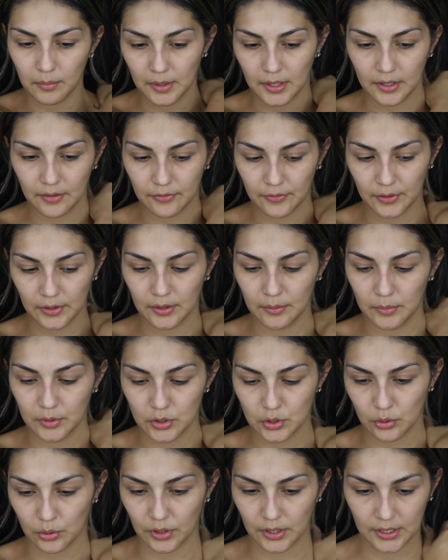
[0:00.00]
but for the
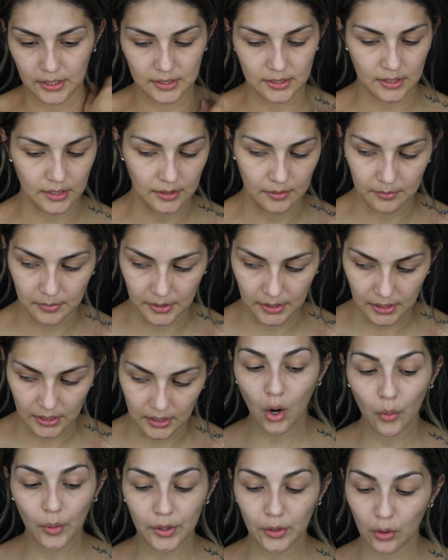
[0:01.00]
majority it's gonna be...
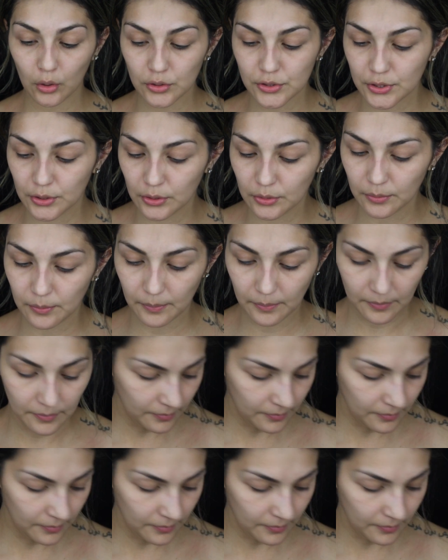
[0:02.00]
Oh, and also,